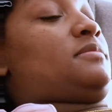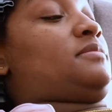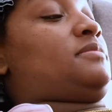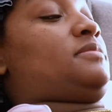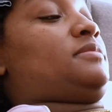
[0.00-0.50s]

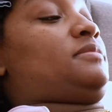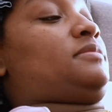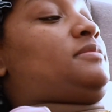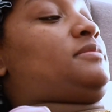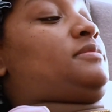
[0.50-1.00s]

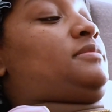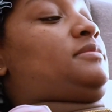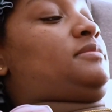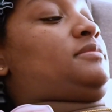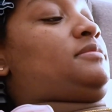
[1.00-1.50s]

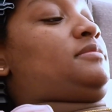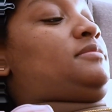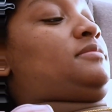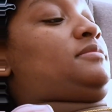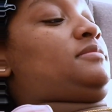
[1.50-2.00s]
Nothing is said.